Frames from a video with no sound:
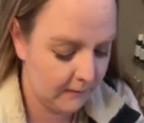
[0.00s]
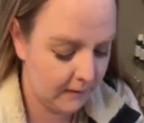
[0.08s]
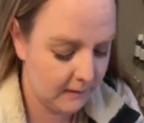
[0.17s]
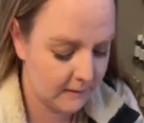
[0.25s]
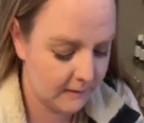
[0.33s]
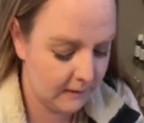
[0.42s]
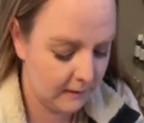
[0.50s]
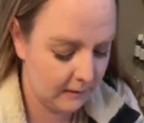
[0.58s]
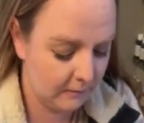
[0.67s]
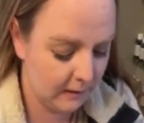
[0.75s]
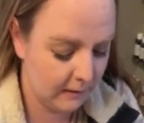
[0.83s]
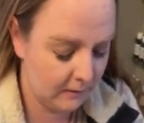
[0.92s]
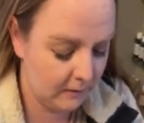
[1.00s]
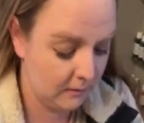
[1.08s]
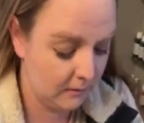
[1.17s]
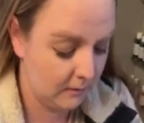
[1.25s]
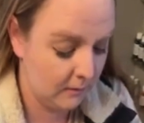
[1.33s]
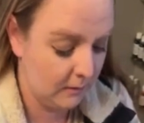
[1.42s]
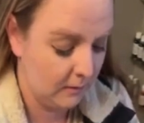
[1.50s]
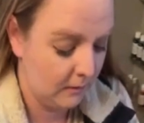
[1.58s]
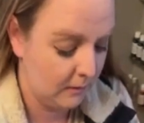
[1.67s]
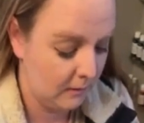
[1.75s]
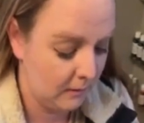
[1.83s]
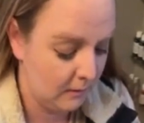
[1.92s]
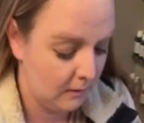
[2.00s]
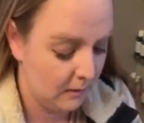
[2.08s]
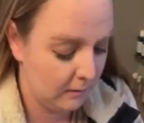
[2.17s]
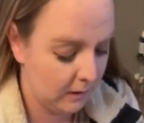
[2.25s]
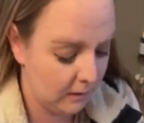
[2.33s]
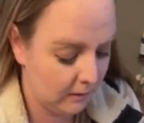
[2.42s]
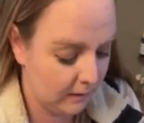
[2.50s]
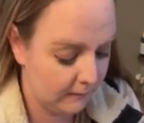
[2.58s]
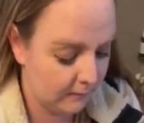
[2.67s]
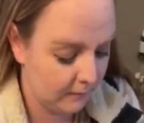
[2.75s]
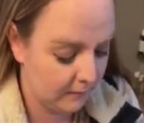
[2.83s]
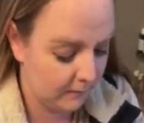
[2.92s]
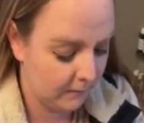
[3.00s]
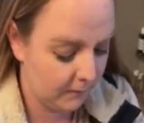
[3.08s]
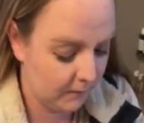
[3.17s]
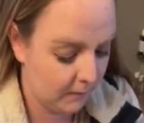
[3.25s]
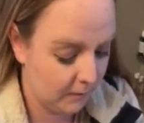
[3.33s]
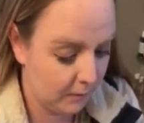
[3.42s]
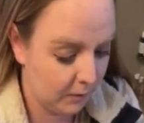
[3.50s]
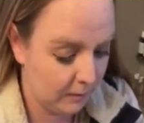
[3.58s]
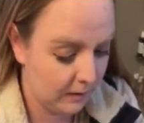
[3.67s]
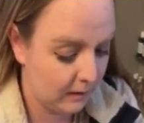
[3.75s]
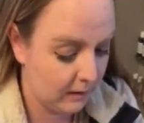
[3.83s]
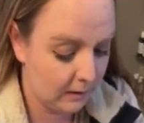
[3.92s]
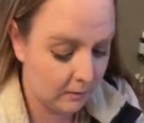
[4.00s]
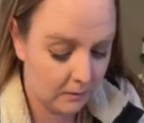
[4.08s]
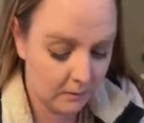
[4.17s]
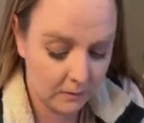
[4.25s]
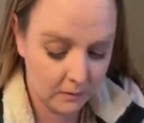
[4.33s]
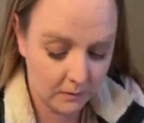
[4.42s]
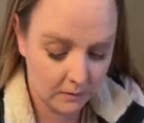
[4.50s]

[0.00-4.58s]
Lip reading: I've had this sitting around in my craft room for a moment now.